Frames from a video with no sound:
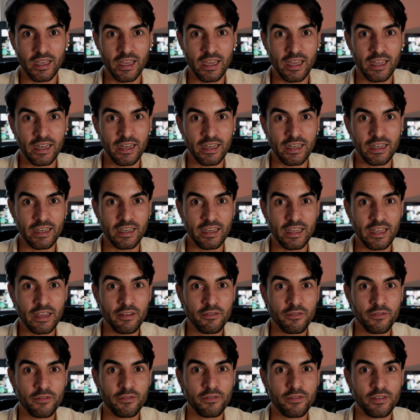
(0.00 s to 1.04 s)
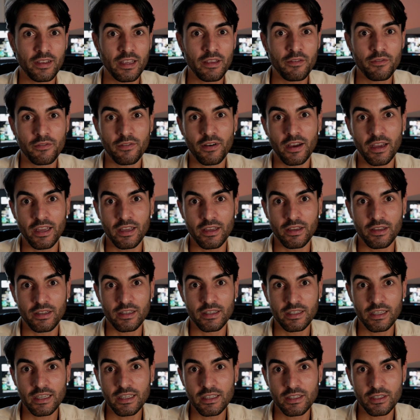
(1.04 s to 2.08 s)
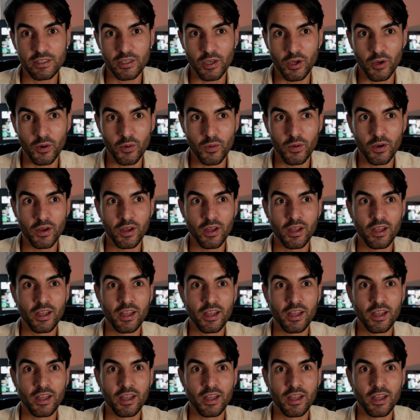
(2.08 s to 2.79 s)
and if I did so,